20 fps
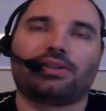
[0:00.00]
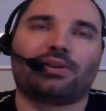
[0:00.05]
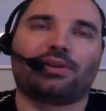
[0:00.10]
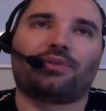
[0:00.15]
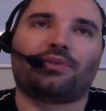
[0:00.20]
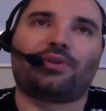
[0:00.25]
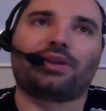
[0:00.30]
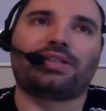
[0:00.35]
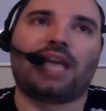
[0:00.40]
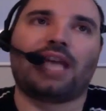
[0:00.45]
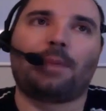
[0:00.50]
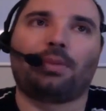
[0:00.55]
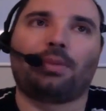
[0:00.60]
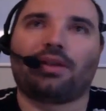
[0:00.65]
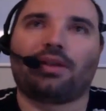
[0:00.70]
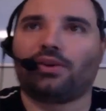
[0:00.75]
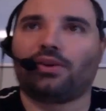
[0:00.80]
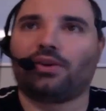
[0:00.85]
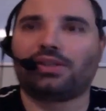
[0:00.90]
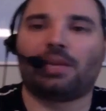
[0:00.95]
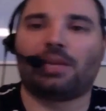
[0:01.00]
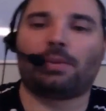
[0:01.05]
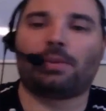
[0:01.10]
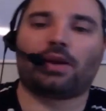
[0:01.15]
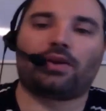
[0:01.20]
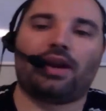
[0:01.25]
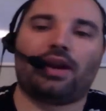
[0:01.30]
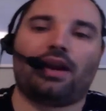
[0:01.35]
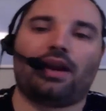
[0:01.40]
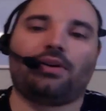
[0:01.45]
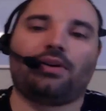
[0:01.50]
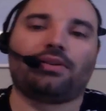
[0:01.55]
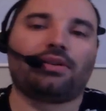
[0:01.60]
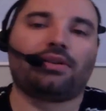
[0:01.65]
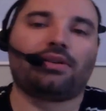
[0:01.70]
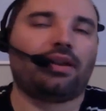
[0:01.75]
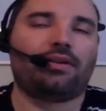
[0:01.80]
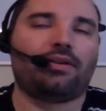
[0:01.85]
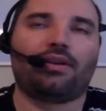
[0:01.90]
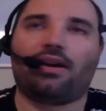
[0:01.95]
So, for example, if you're skipping around
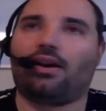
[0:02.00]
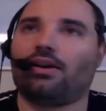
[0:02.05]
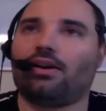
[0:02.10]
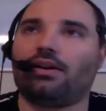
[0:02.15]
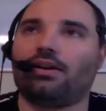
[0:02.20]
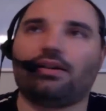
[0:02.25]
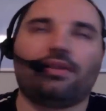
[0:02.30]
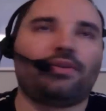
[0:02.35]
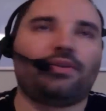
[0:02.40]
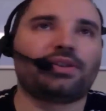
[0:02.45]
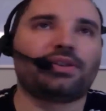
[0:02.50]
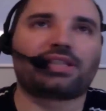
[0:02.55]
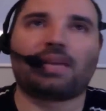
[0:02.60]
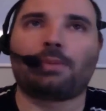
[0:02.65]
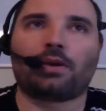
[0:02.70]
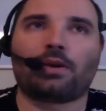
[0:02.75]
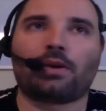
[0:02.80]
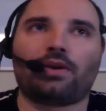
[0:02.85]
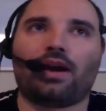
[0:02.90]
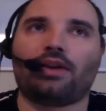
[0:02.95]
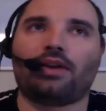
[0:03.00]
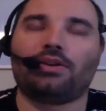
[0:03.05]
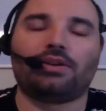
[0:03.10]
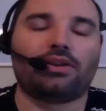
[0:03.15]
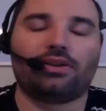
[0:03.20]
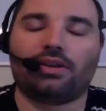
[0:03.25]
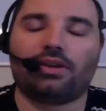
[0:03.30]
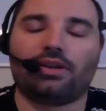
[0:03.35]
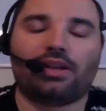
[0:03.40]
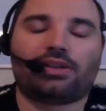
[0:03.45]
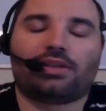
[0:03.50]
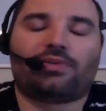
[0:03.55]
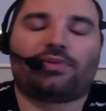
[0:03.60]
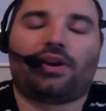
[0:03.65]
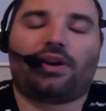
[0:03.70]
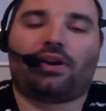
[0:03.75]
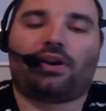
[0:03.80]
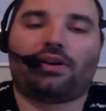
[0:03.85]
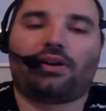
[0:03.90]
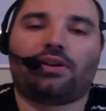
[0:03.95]
if you're skipping around, you, it's just
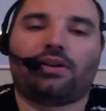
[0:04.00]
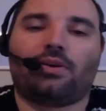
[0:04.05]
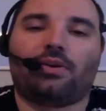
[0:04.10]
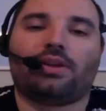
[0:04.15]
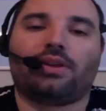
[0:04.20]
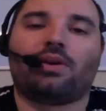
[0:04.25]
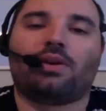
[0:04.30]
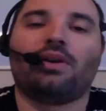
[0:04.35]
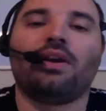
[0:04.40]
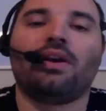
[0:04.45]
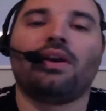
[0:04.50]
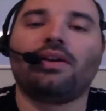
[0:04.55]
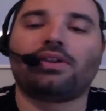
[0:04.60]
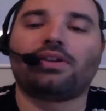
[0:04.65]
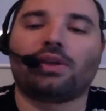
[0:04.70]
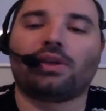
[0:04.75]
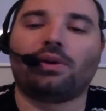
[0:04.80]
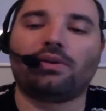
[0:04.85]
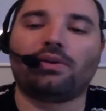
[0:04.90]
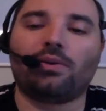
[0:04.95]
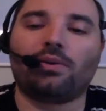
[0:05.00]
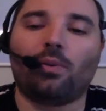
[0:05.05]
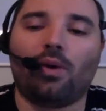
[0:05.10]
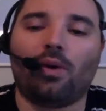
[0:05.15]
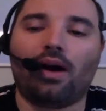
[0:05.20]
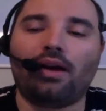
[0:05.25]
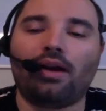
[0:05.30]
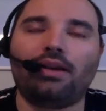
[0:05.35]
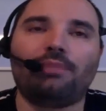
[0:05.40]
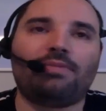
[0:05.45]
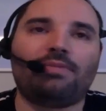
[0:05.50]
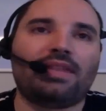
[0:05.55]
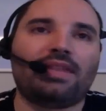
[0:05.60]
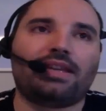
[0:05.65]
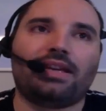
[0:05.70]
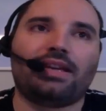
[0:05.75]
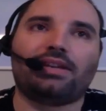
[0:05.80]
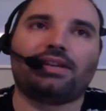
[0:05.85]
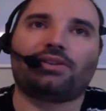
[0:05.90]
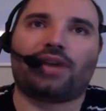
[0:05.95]
very hard to do it. So, so one,
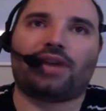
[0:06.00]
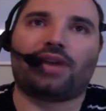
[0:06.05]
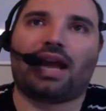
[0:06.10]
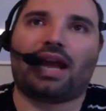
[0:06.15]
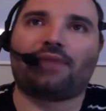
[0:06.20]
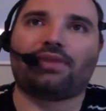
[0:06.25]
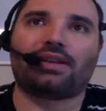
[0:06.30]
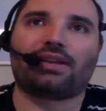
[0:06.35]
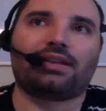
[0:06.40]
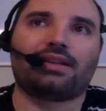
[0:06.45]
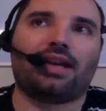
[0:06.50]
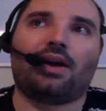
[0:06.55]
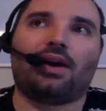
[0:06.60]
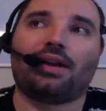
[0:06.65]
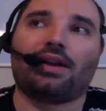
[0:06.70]
get traffic down.